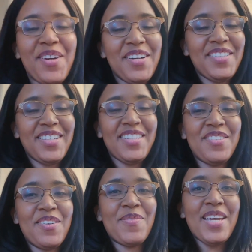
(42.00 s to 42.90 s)
I'm currently
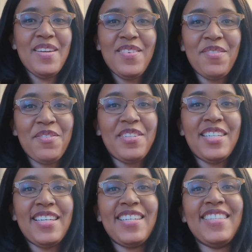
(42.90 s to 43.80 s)
doing my evening
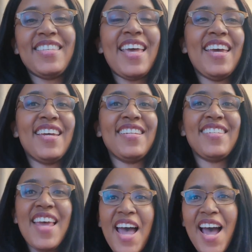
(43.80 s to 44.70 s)
routines
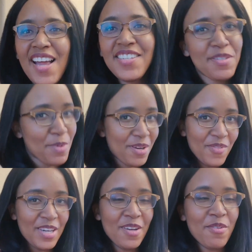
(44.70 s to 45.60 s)
and I just made
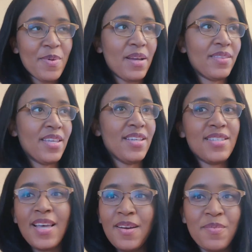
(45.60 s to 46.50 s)
a video about
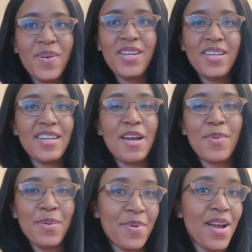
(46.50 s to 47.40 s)
this, kind of breaking
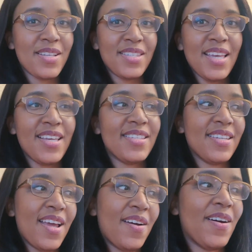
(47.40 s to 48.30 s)
down my process
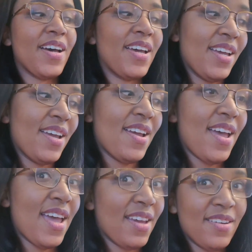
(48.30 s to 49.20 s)
and how I
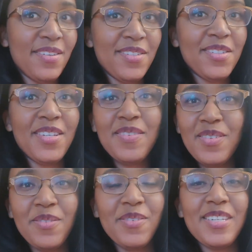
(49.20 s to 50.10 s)
handle
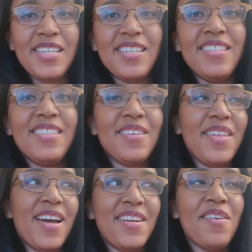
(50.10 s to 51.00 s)
evening routines
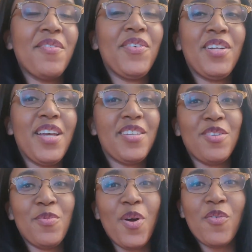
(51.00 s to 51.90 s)
so that I don't feel like
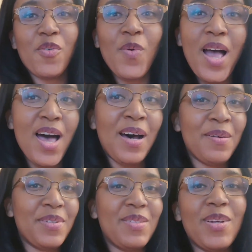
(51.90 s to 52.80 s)
super
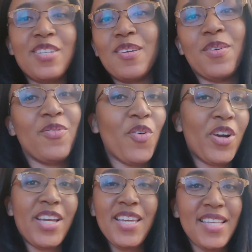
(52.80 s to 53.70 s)
overwhelmed, especially with
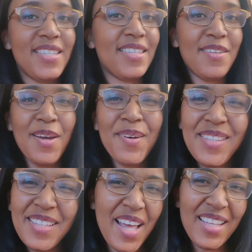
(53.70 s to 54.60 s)
four kids, you know,
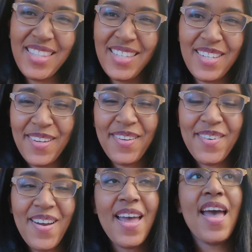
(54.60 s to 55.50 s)
it's a lot to
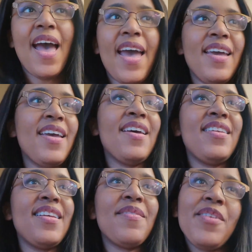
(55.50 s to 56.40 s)
do
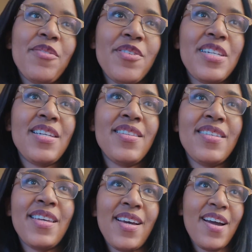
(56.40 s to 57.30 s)
and evening
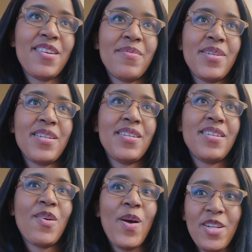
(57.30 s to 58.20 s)
routines can kind of
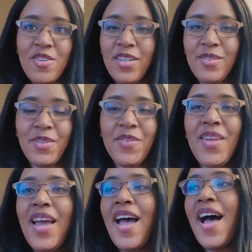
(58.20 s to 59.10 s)
be quite stressful
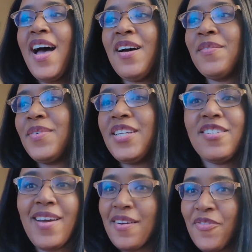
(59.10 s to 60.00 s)

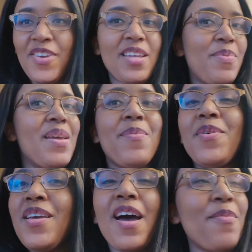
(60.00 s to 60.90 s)
because um, you gotta feed
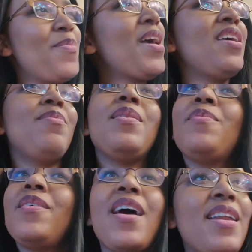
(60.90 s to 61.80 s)
people, you gotta bathe
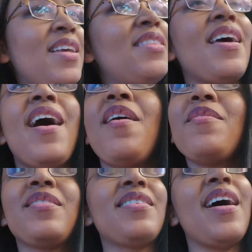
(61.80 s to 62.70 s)
people, you gotta get the
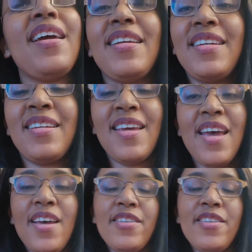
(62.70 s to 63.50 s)
house tidied.